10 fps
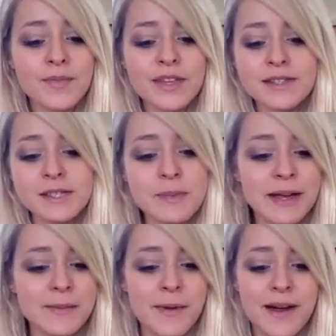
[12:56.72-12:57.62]
this has
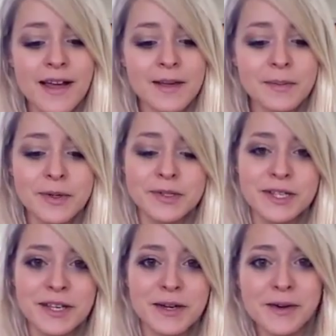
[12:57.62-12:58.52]
been my
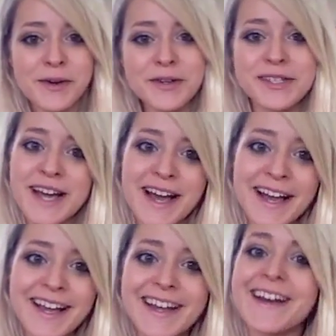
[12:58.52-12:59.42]
beauty guru
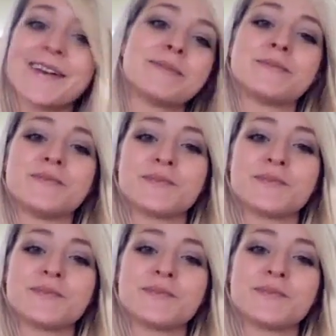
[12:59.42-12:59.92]
tag.